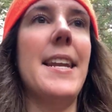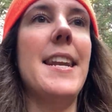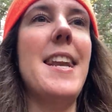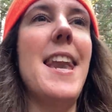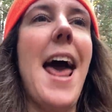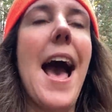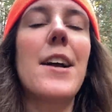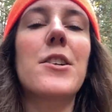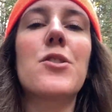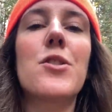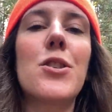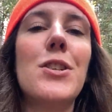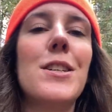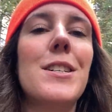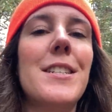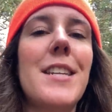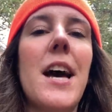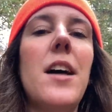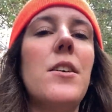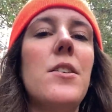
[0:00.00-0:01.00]
natural
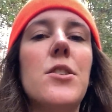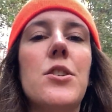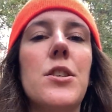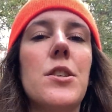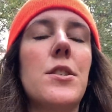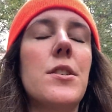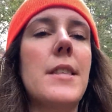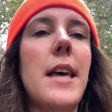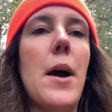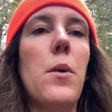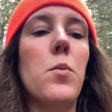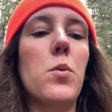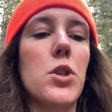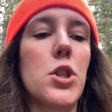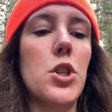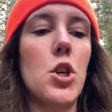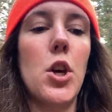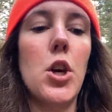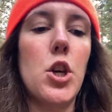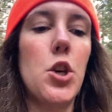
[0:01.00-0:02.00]
intelligence that was
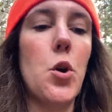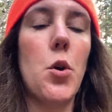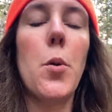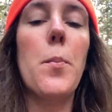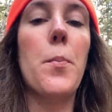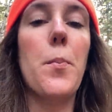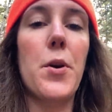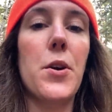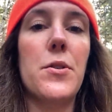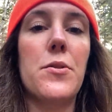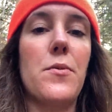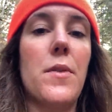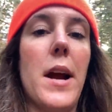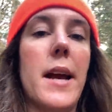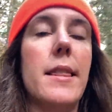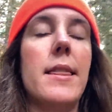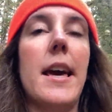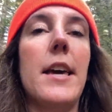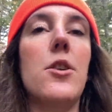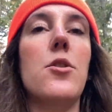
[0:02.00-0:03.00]
your birthright,
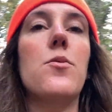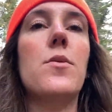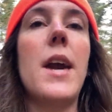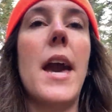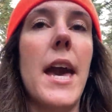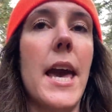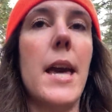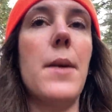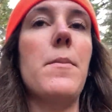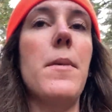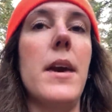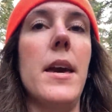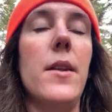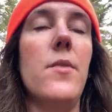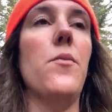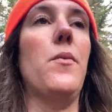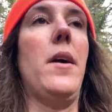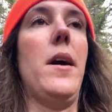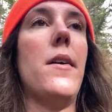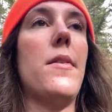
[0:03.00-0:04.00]
that you came in
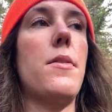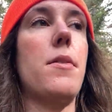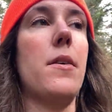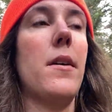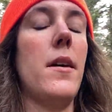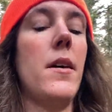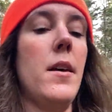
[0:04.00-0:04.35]
with,